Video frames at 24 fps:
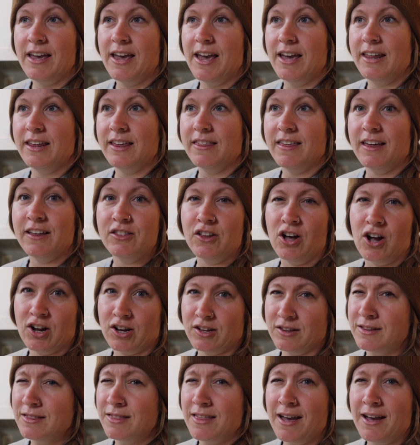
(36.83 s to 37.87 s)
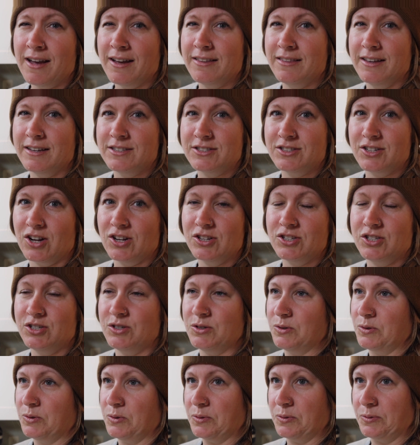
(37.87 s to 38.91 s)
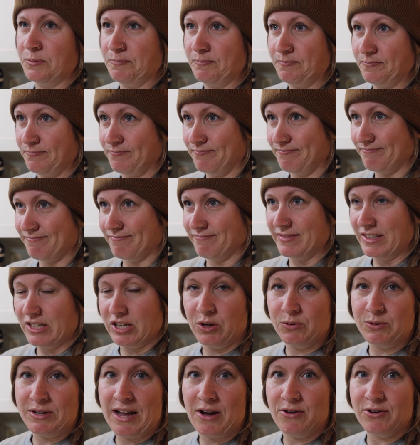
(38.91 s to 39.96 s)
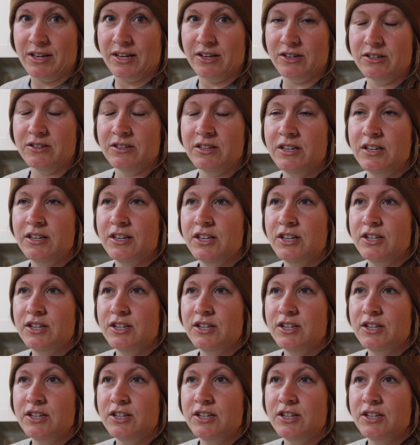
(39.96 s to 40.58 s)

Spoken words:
Anything longer than that, they start to go downhill.